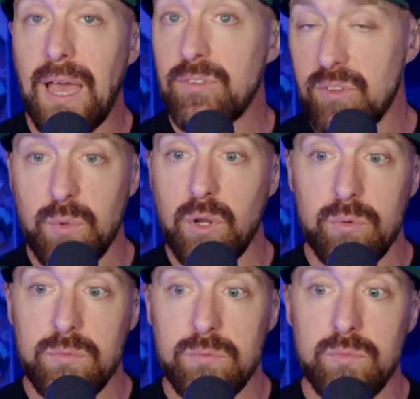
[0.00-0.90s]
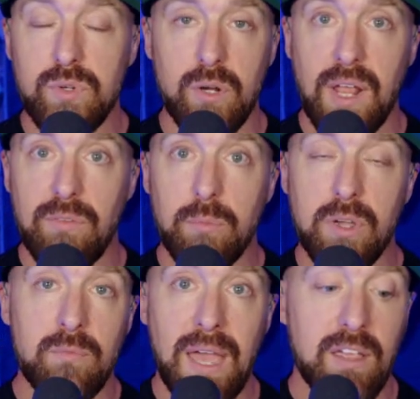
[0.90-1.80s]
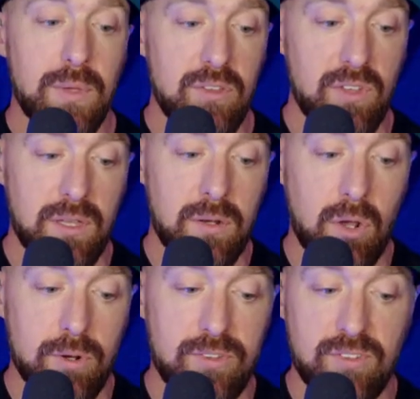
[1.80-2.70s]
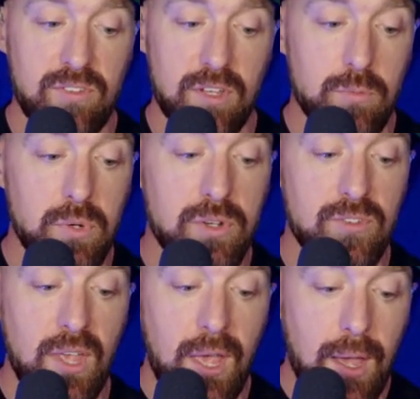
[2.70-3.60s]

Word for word: Obviously, we don't we don't have the book of Maccabees in our 66 books,